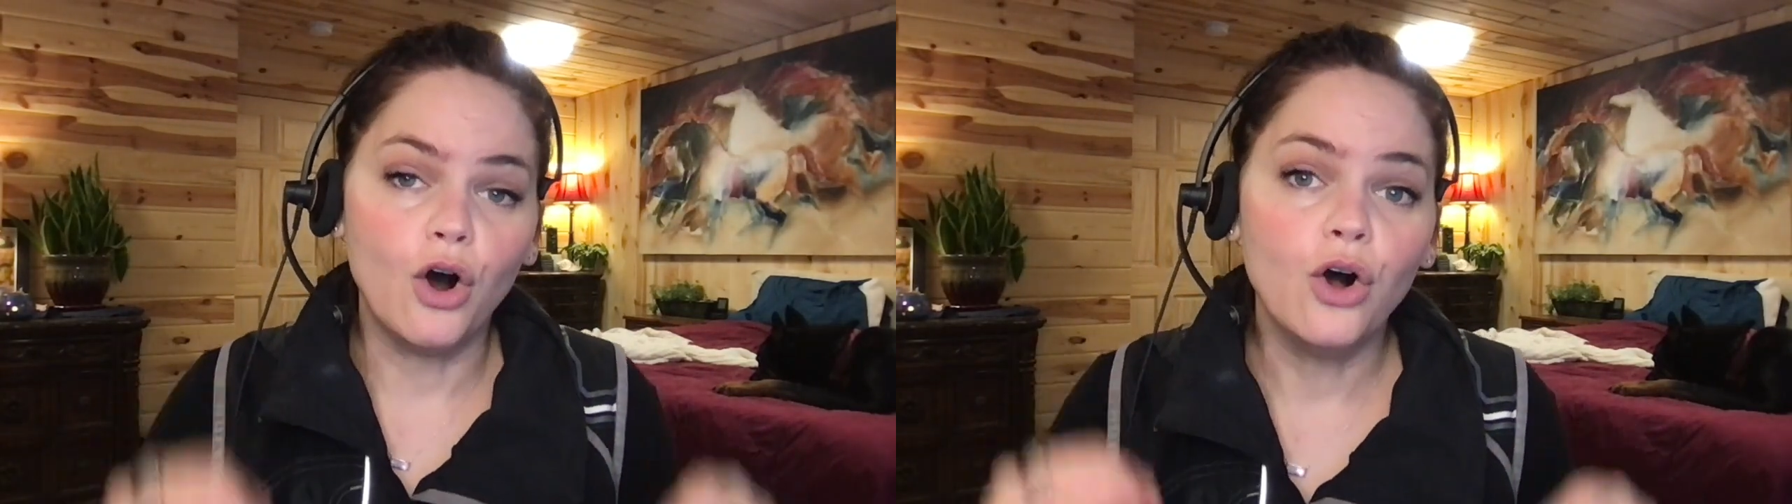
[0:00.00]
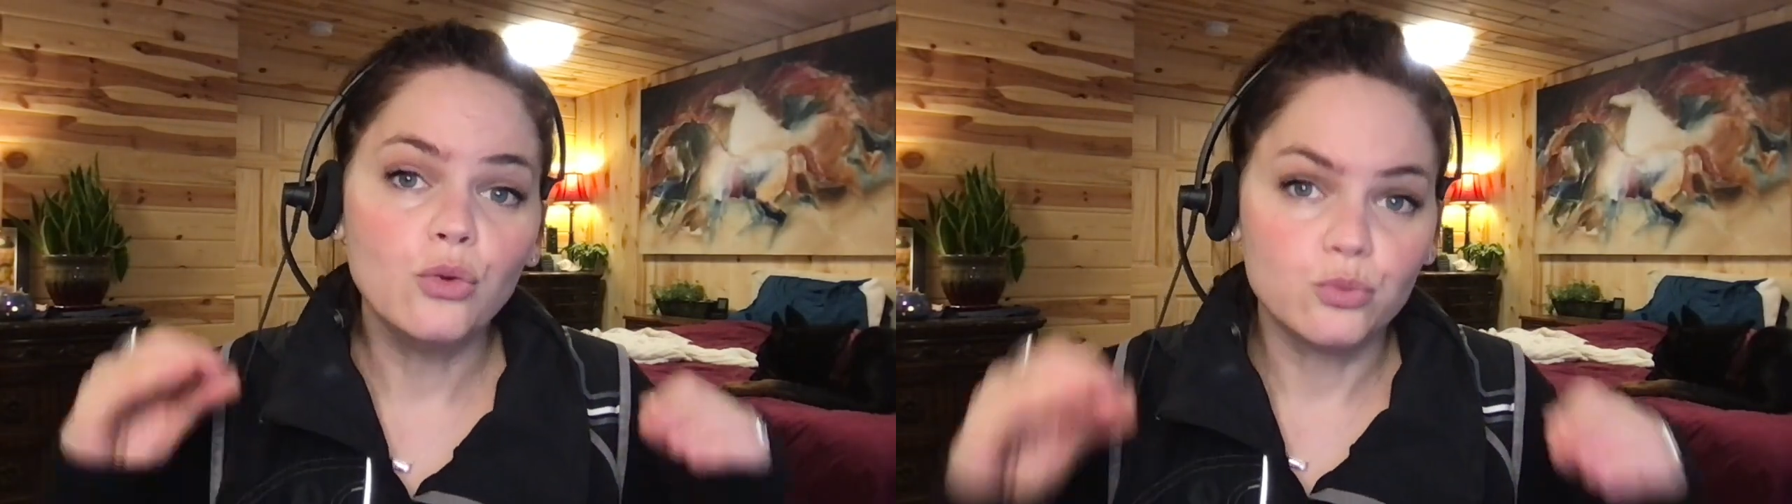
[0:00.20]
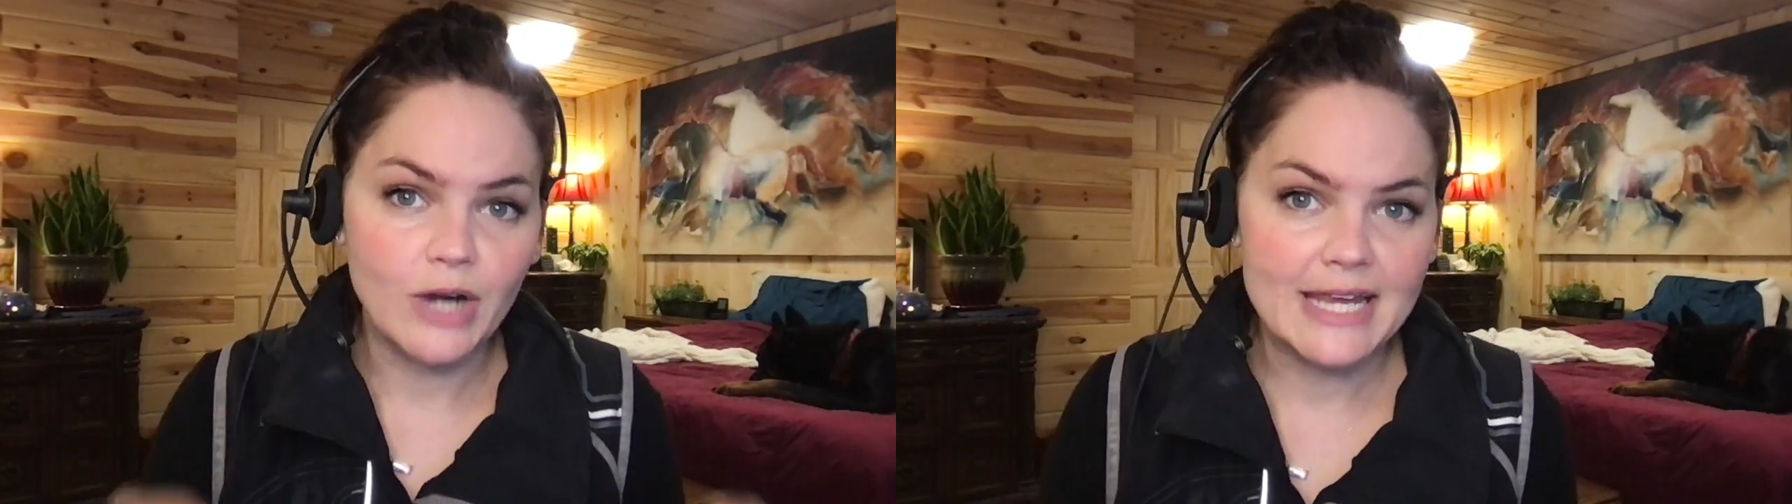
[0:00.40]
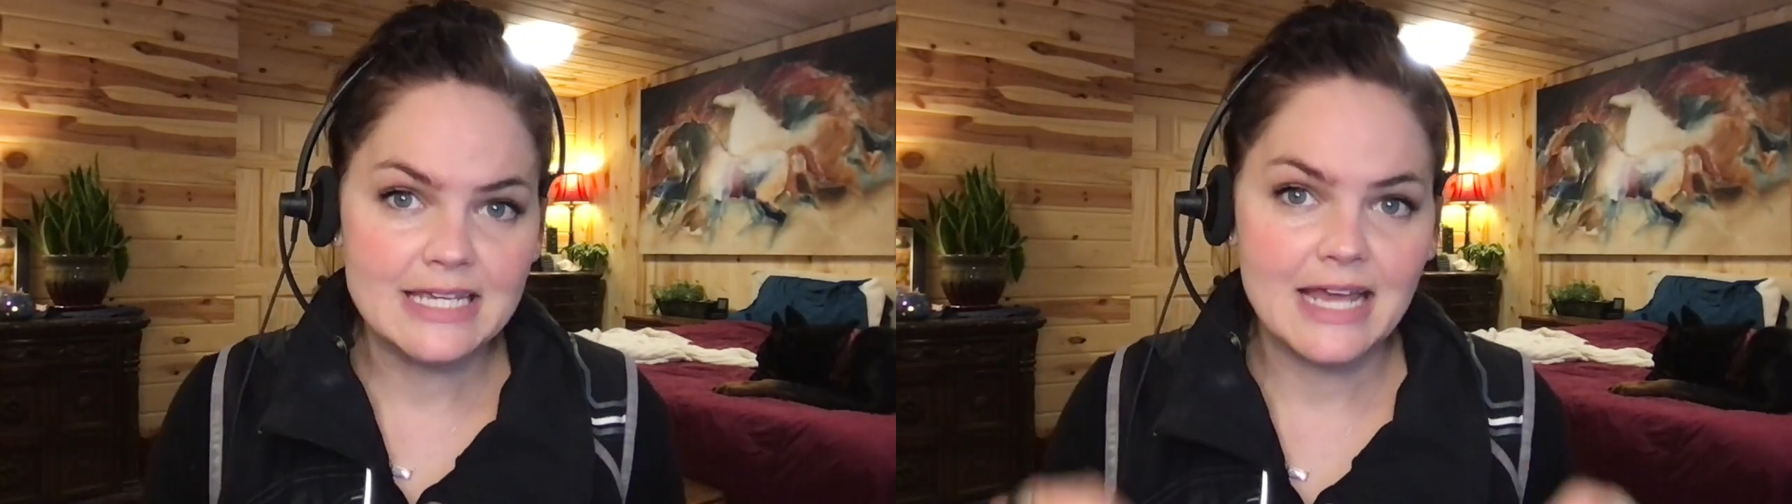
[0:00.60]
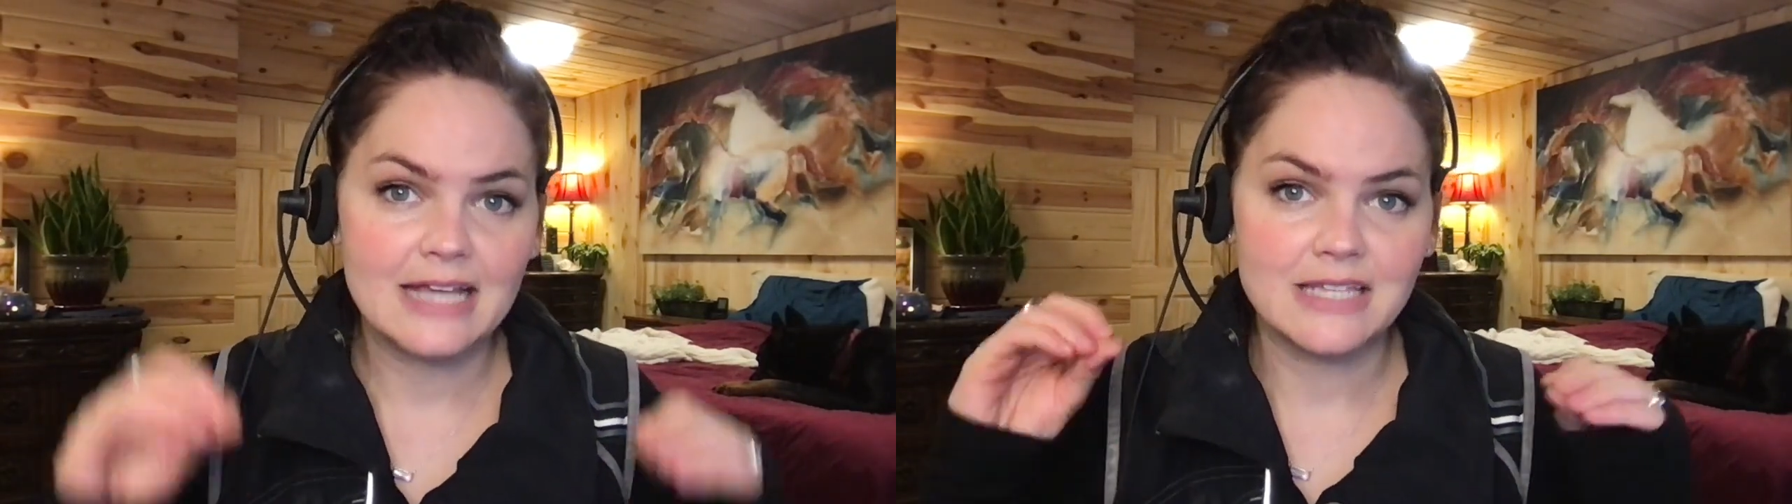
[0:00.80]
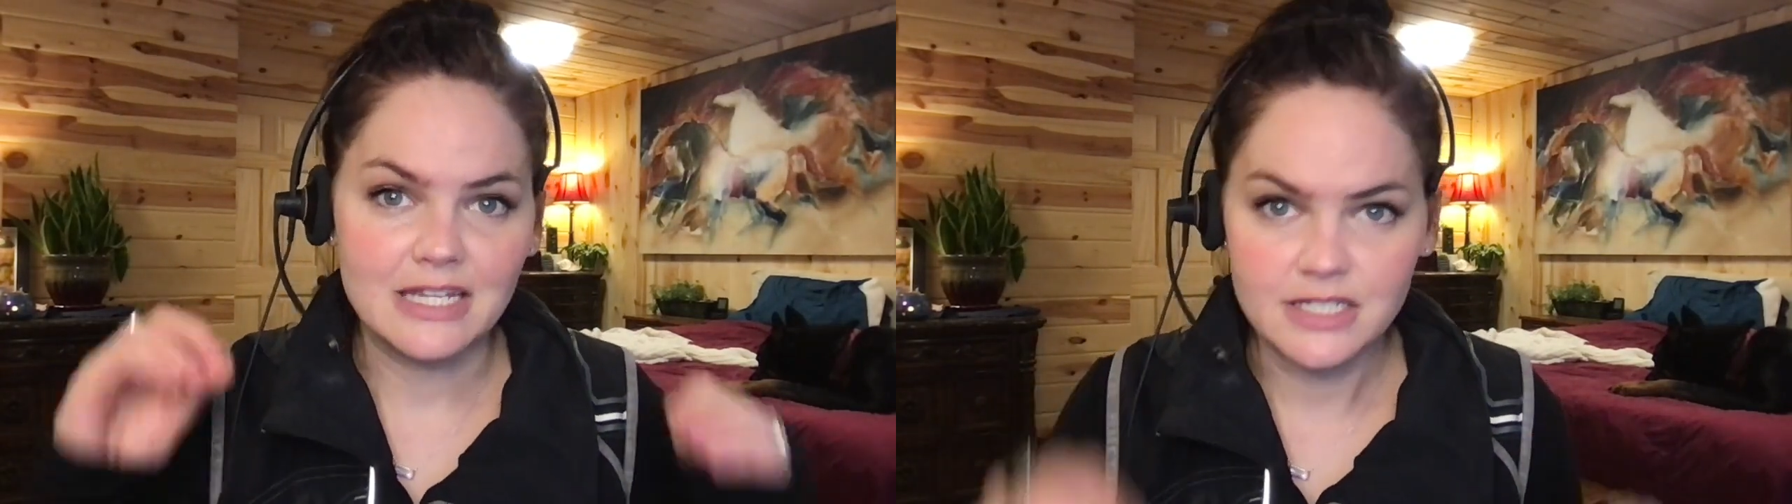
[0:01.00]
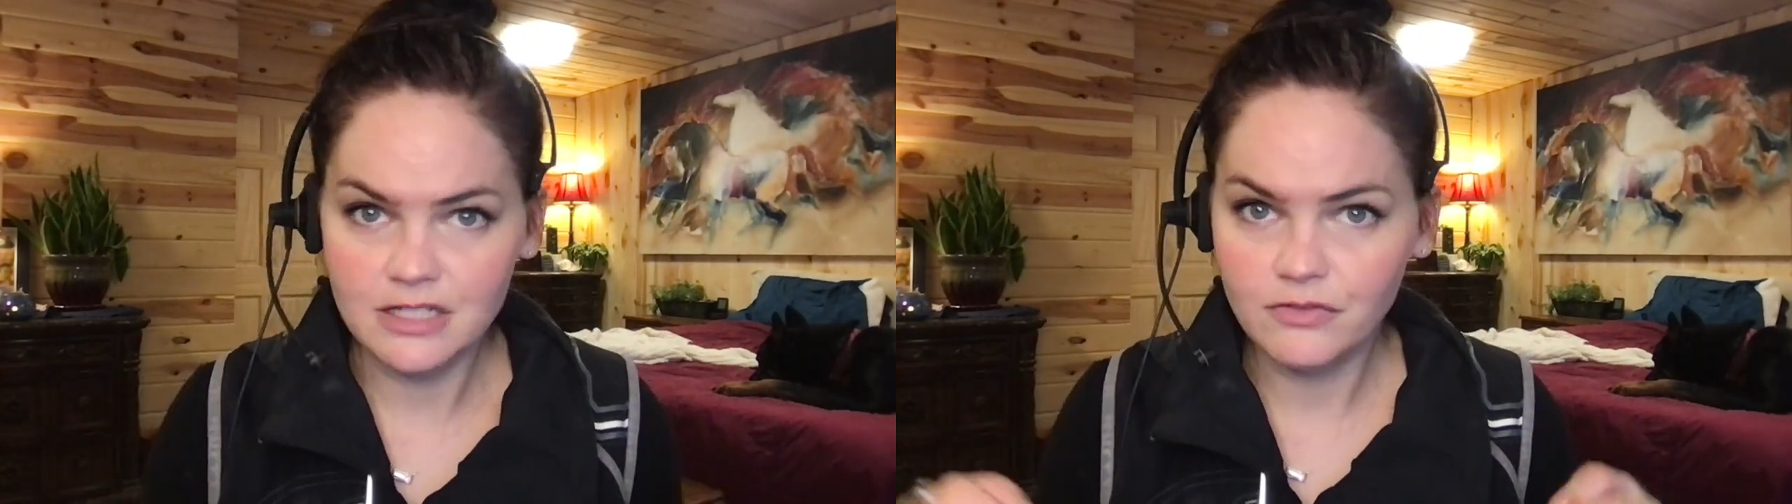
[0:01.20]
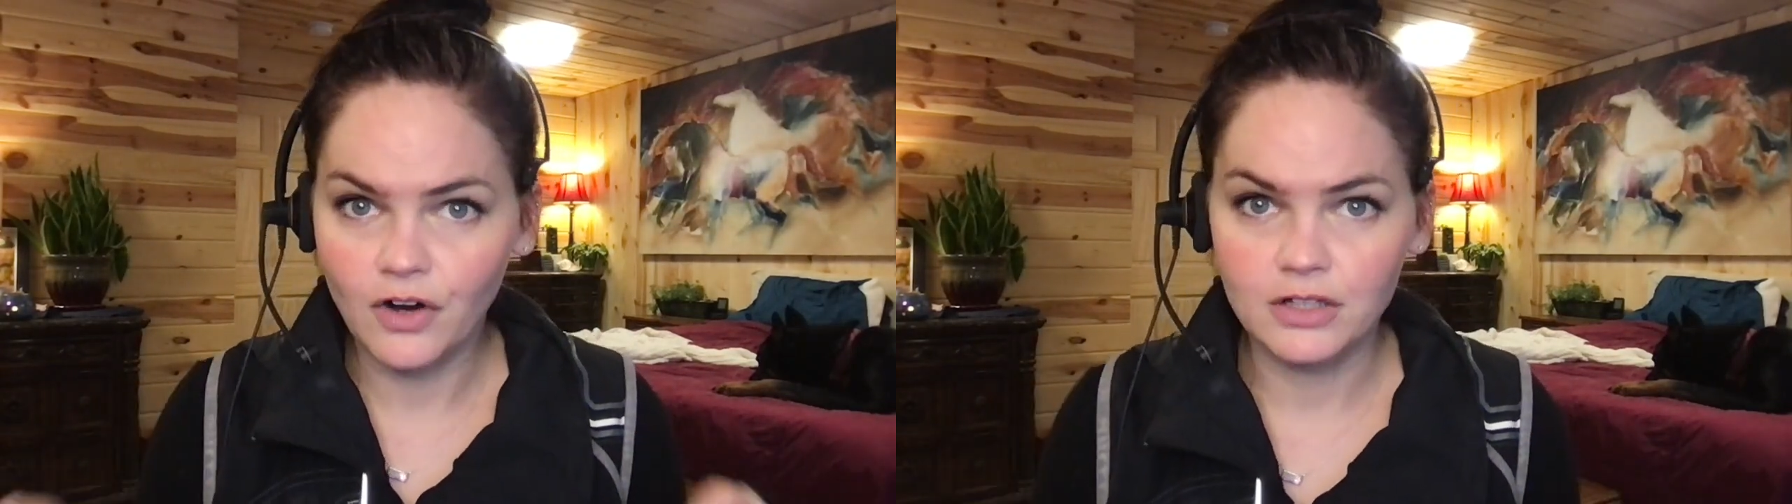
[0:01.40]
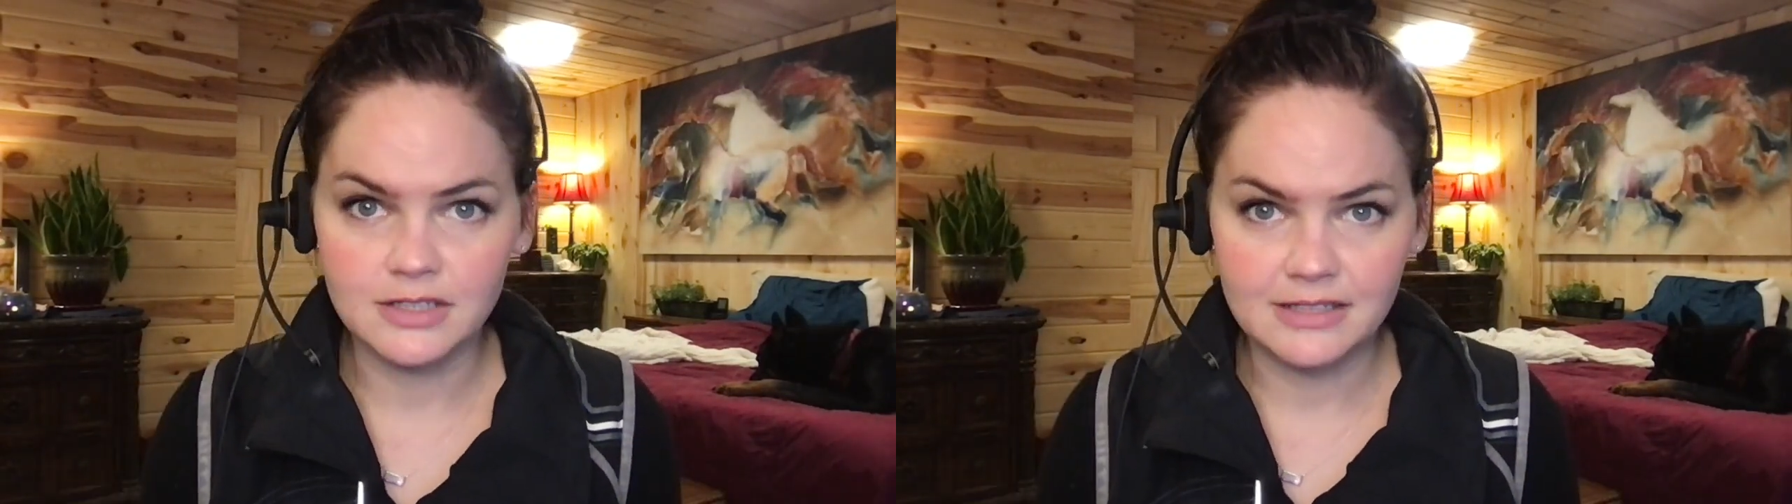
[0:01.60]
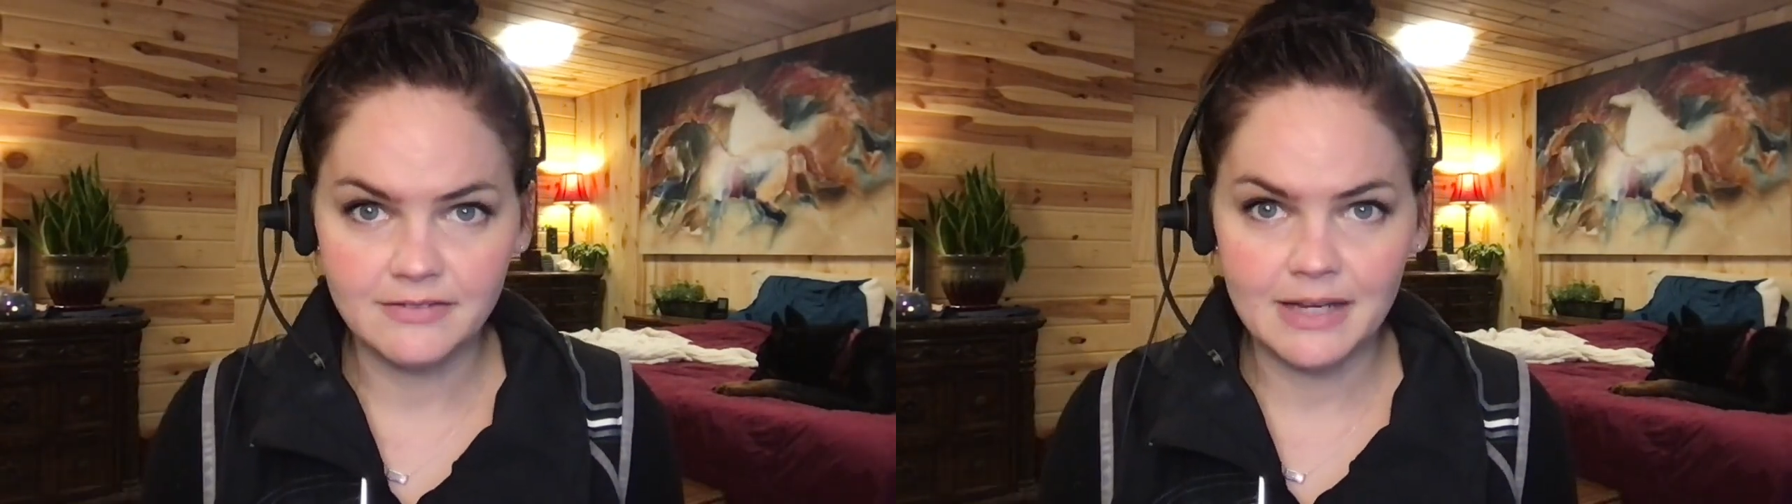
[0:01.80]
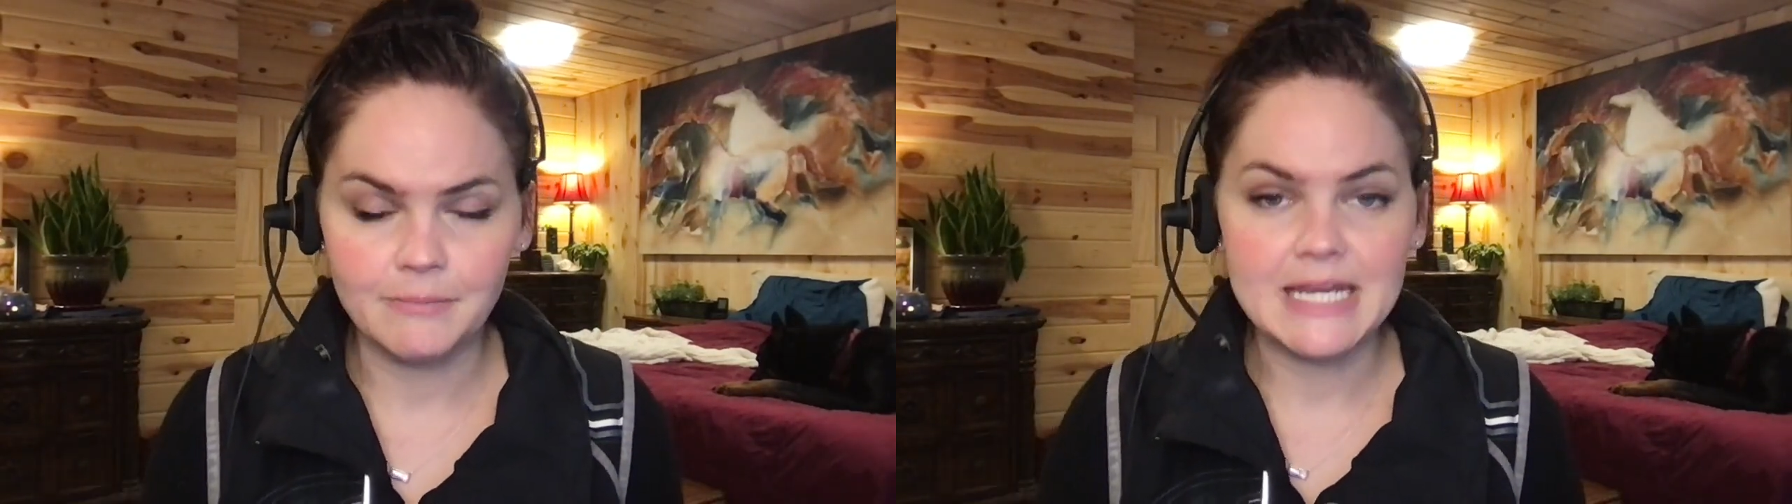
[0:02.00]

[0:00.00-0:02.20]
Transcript: already has a default leave it,